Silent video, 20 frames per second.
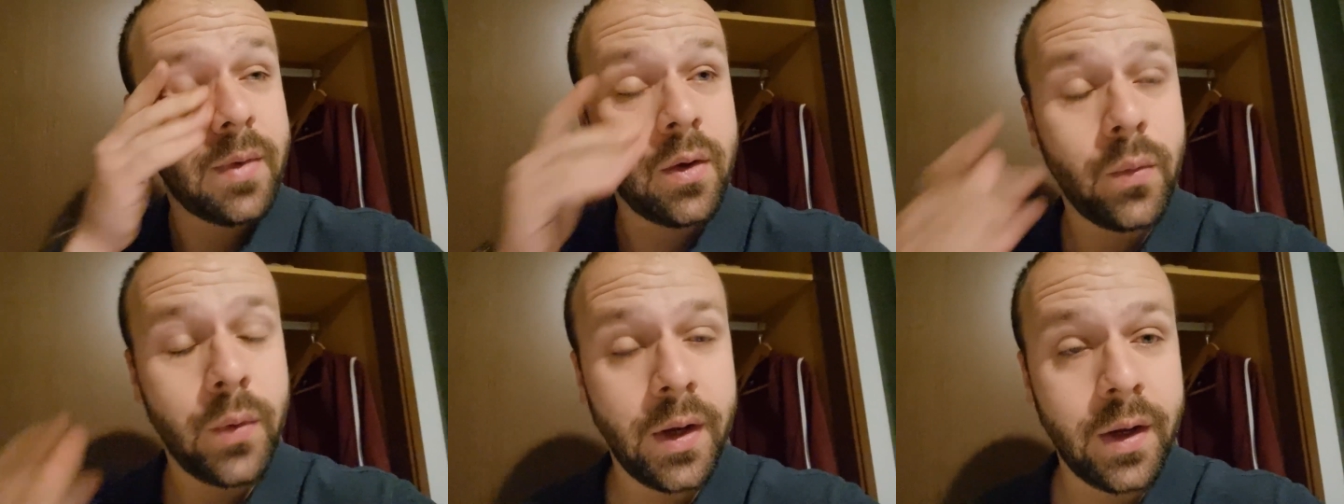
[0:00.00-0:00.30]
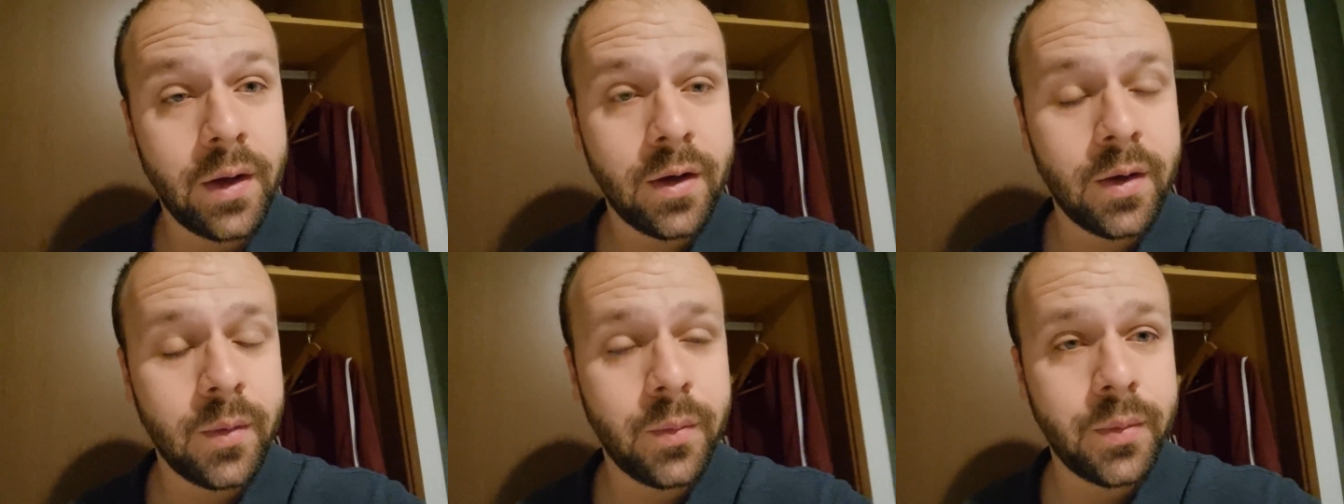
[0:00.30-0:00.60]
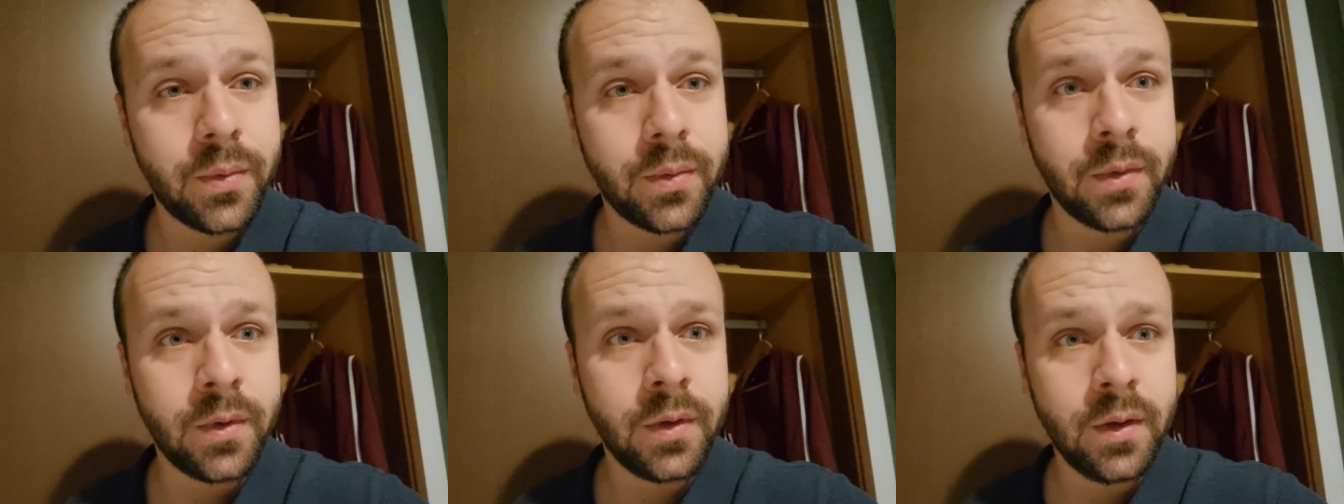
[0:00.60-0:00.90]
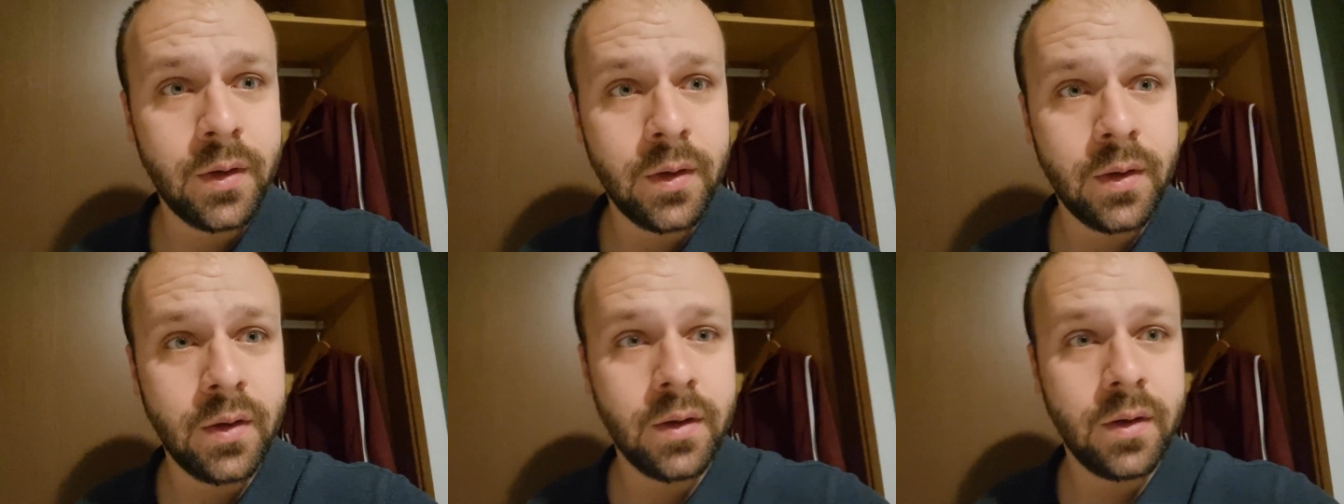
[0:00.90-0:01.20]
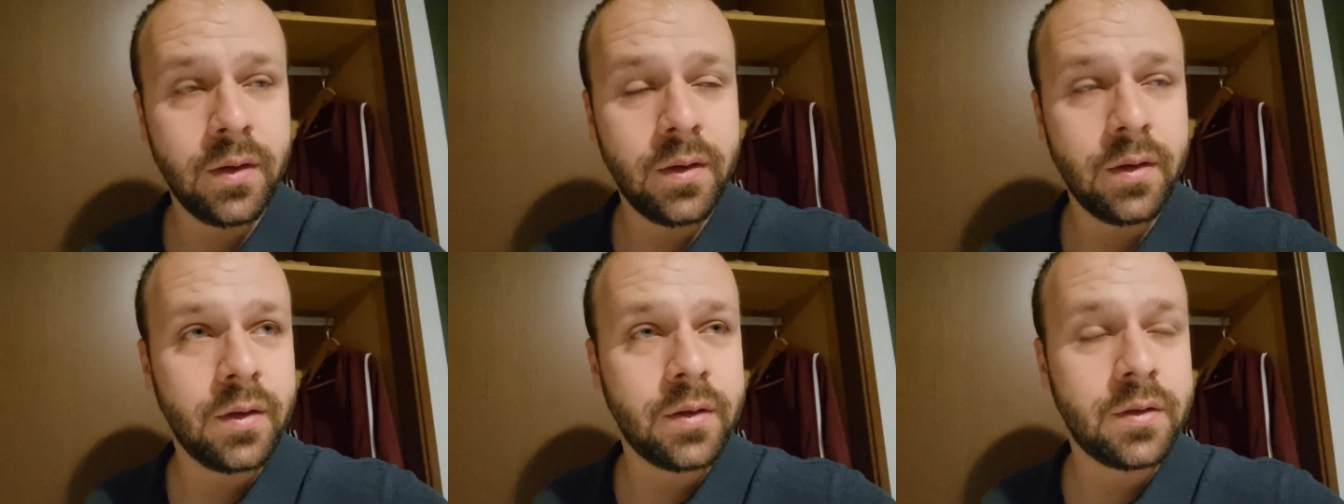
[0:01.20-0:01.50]
I wake up,
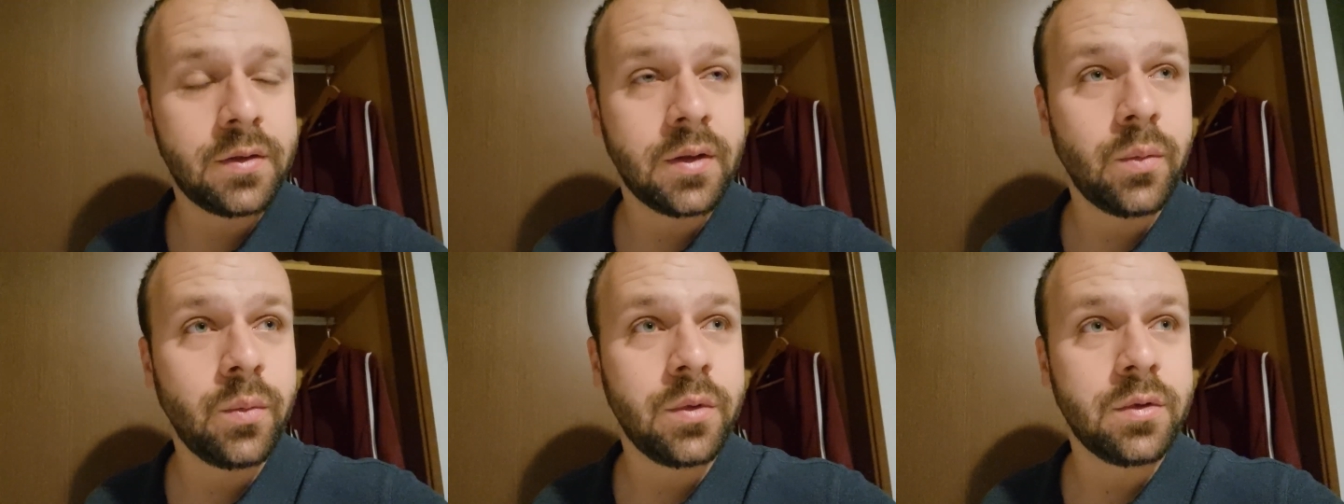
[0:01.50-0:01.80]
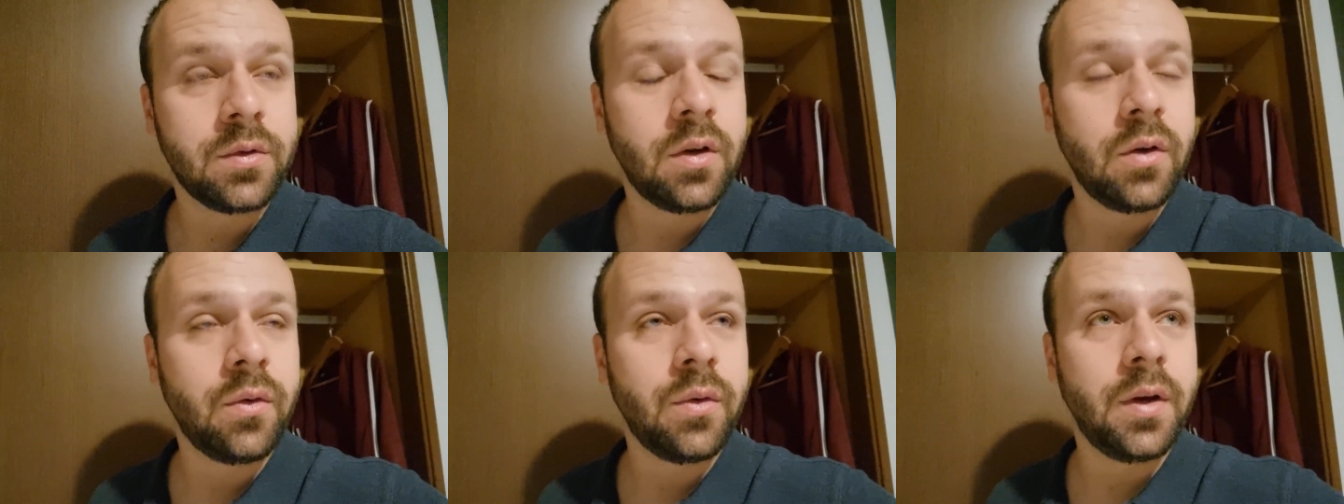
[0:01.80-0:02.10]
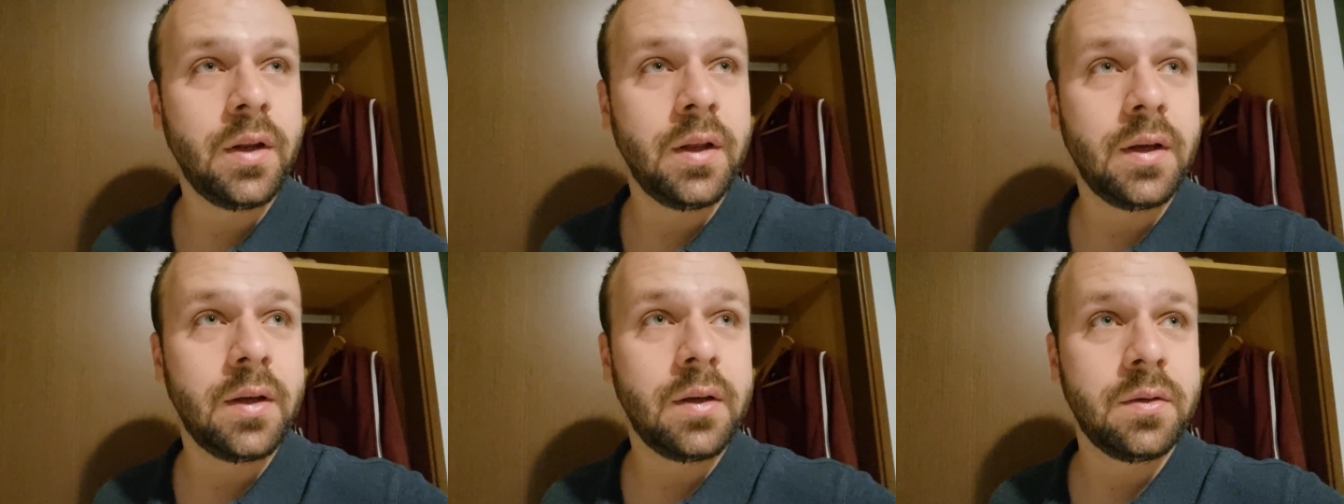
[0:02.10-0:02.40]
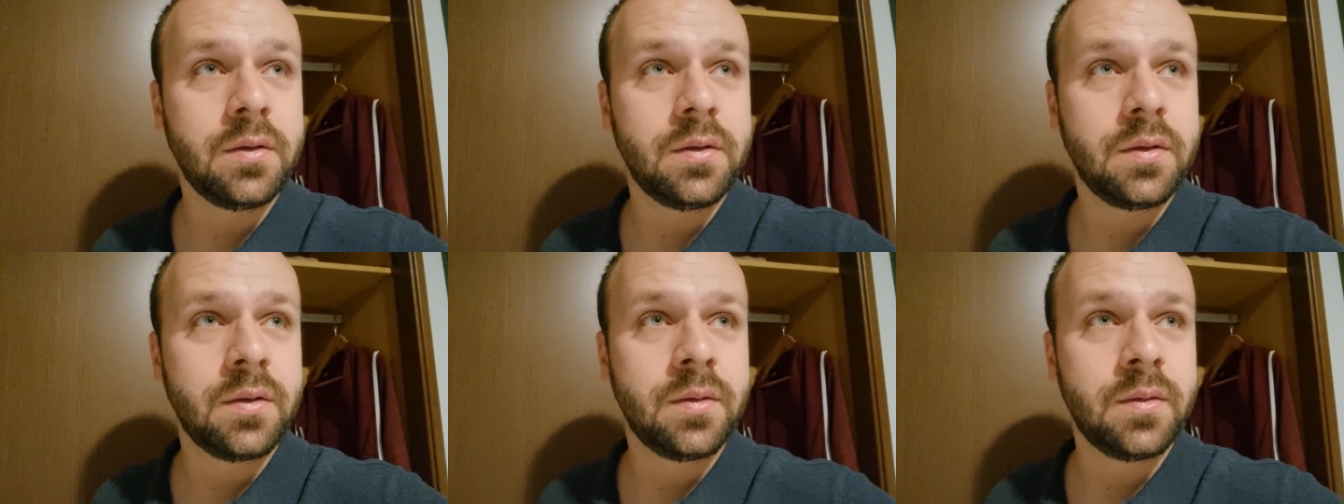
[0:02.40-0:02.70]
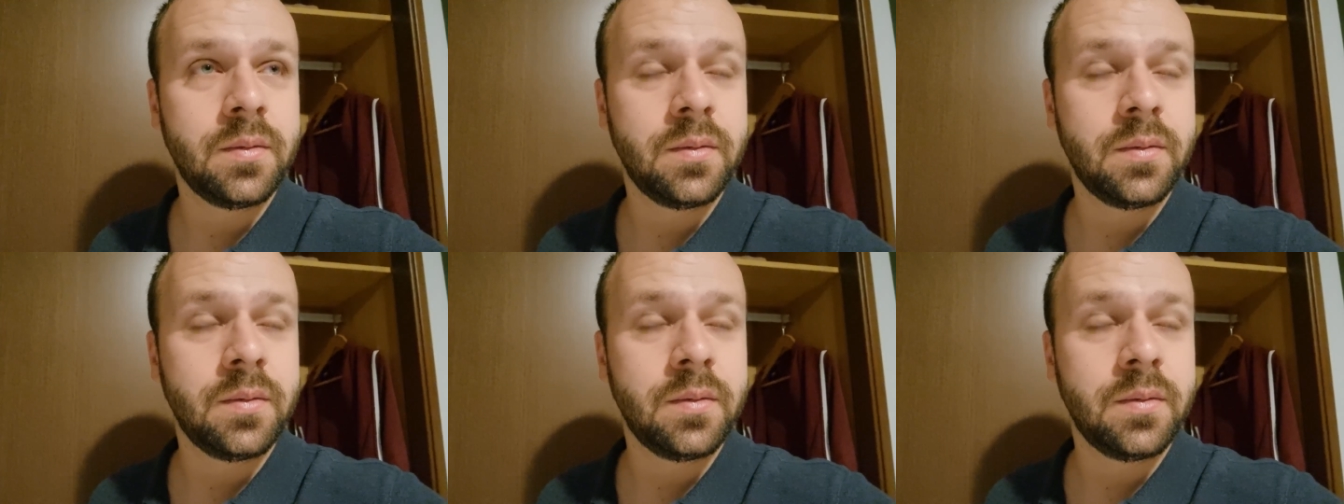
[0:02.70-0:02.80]
the sun was already out.